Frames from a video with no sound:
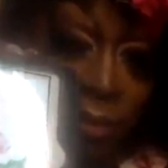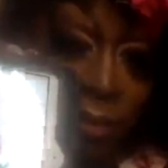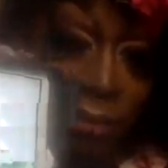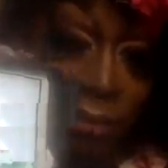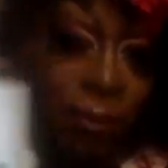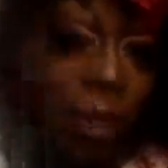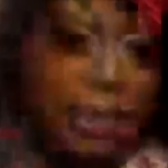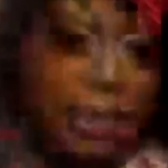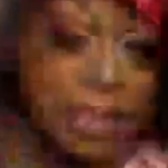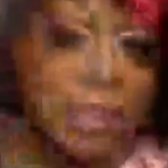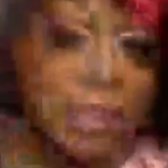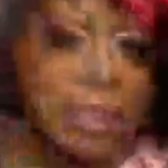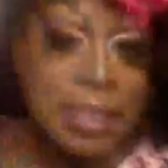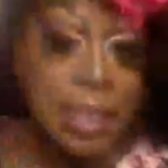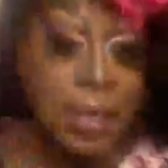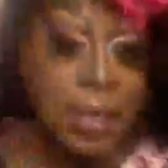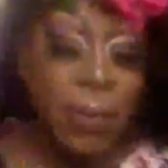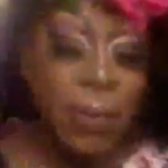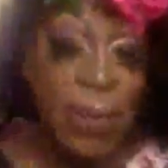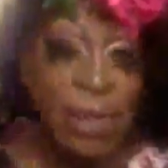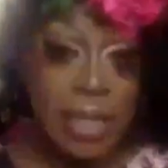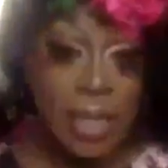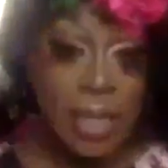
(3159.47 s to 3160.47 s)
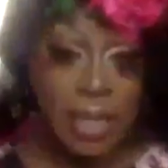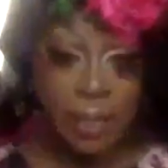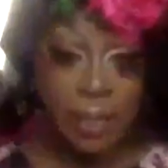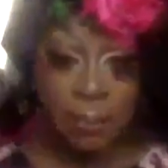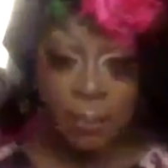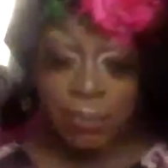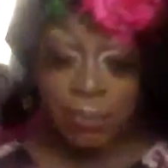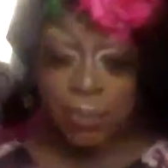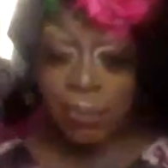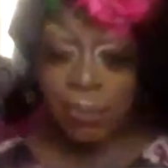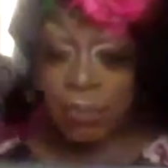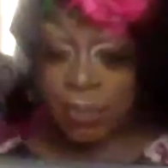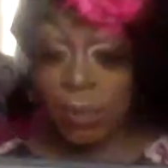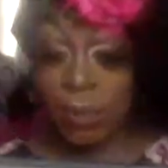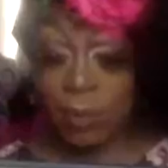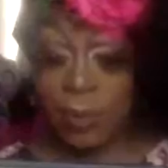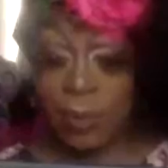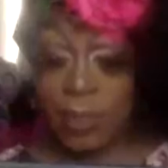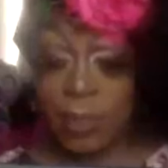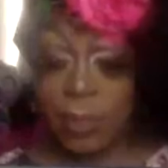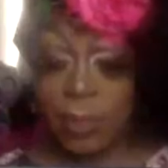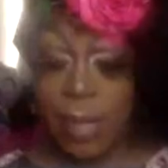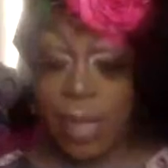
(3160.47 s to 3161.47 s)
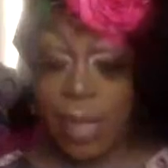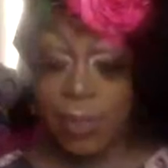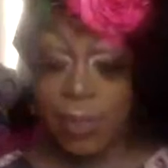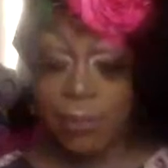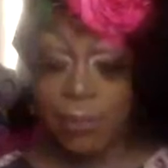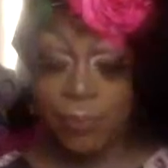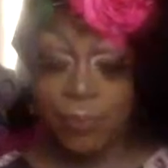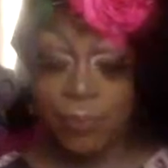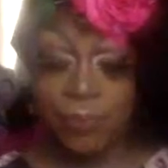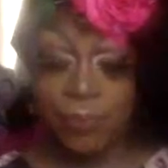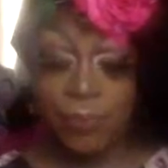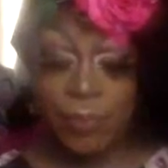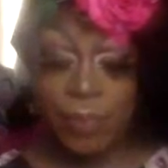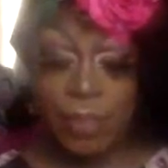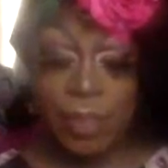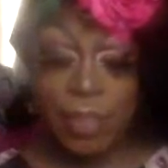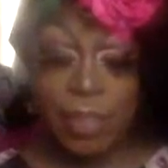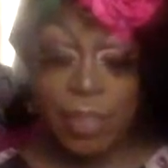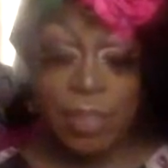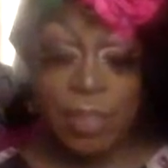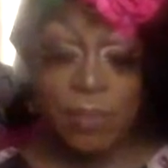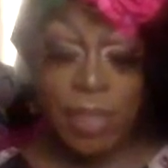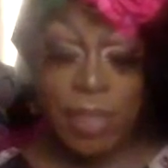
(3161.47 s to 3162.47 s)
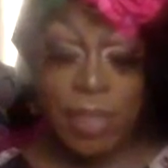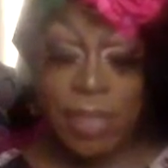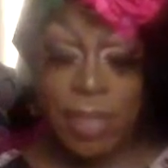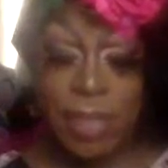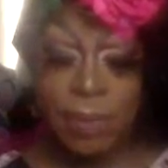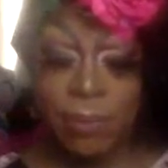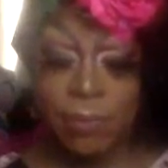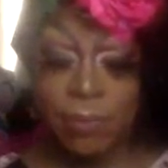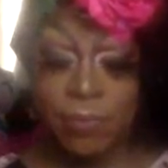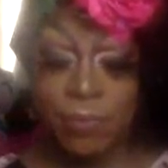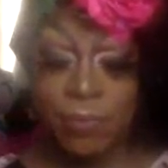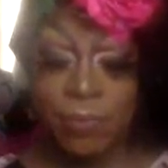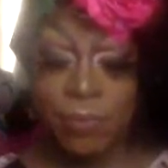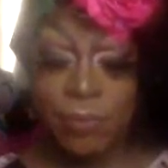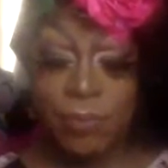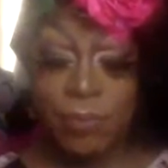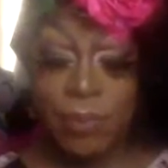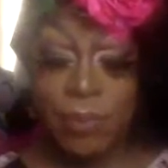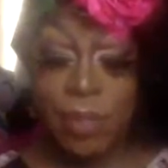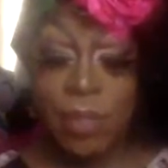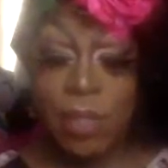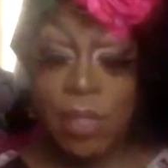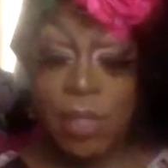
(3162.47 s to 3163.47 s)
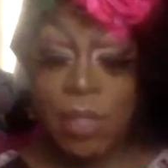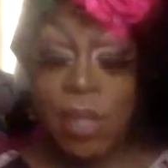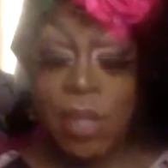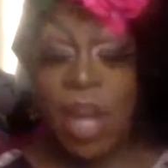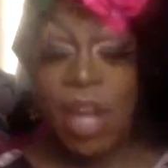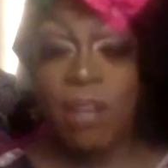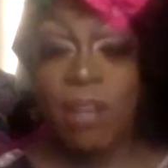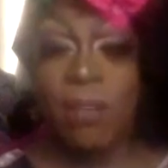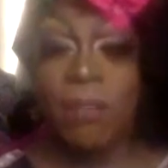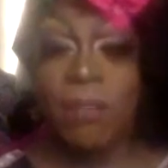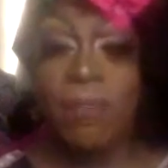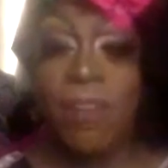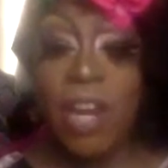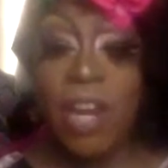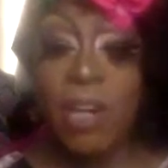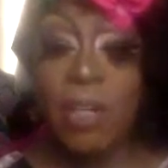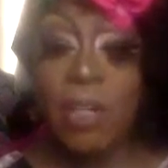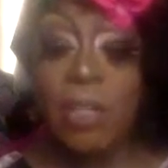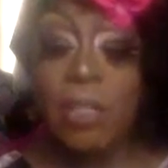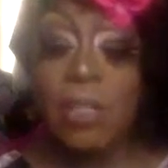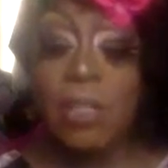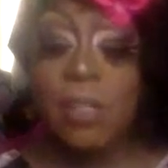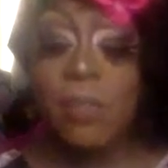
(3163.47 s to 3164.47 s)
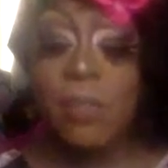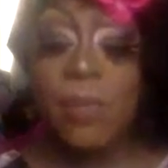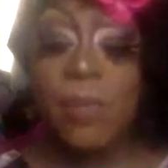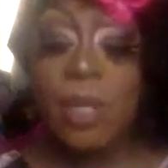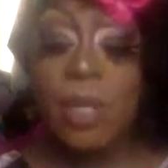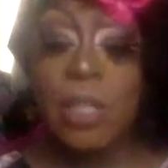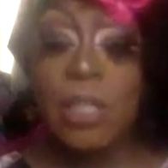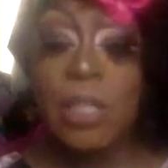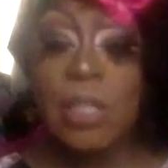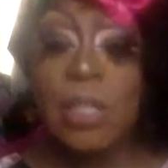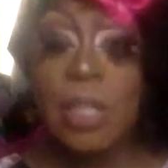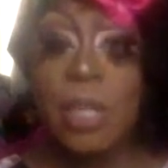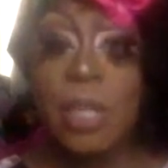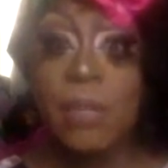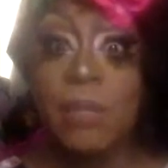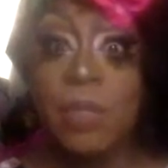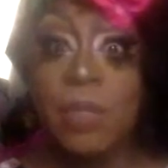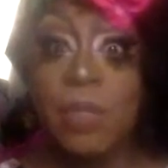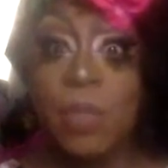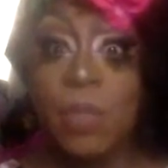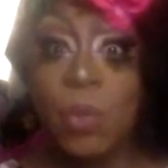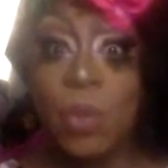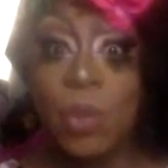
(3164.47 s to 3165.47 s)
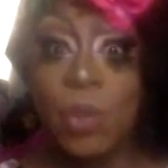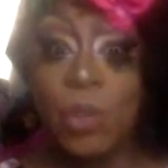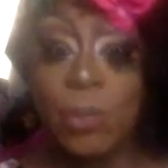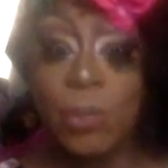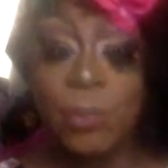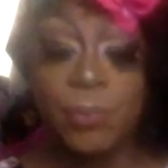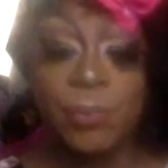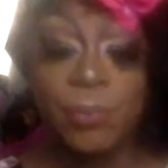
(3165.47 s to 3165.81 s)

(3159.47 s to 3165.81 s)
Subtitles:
Why is he saying wake up? Wonder why. Let's find out. On the fairy's first day of school.